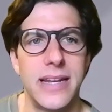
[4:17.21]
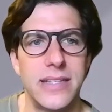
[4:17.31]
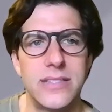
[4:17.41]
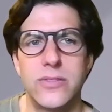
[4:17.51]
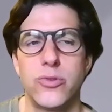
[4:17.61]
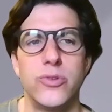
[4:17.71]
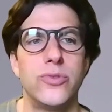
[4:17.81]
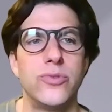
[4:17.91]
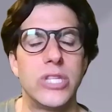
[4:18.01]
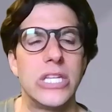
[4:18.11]
and that is
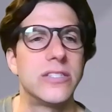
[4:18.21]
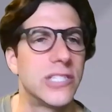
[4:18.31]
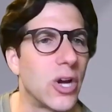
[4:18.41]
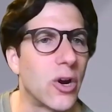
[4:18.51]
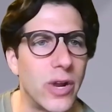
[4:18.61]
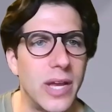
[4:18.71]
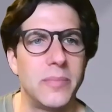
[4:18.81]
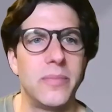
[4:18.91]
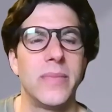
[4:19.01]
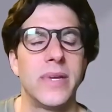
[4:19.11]
through the
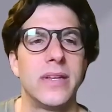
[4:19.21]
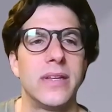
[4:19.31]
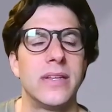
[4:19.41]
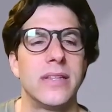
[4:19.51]
CRM,